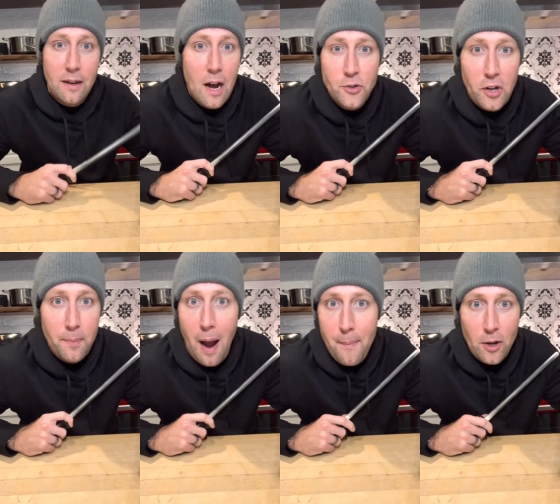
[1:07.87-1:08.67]
Contrary
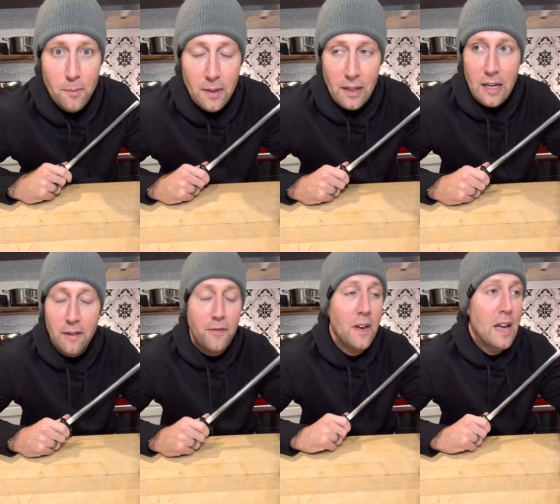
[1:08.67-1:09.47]
to popular
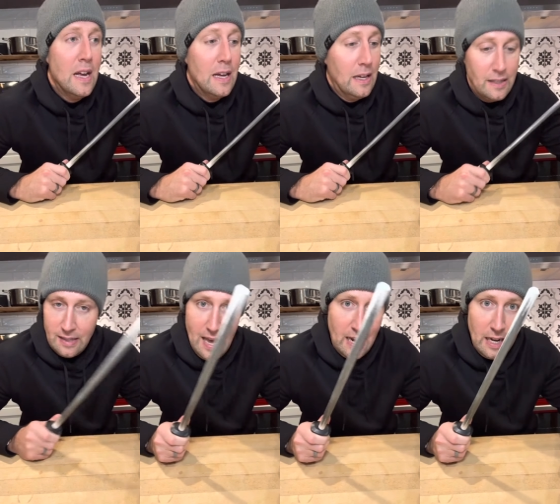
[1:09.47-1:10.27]
belief, this is
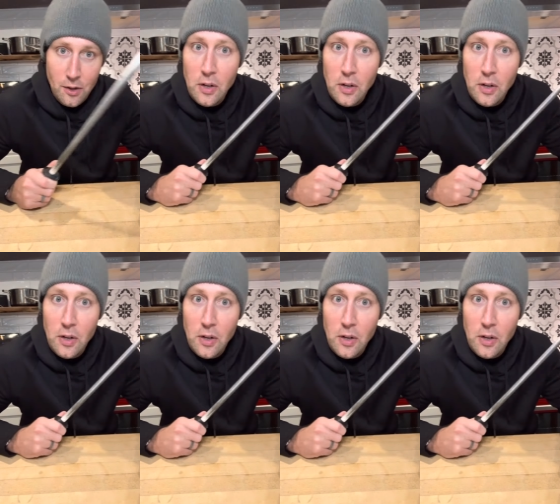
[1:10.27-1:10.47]
not it.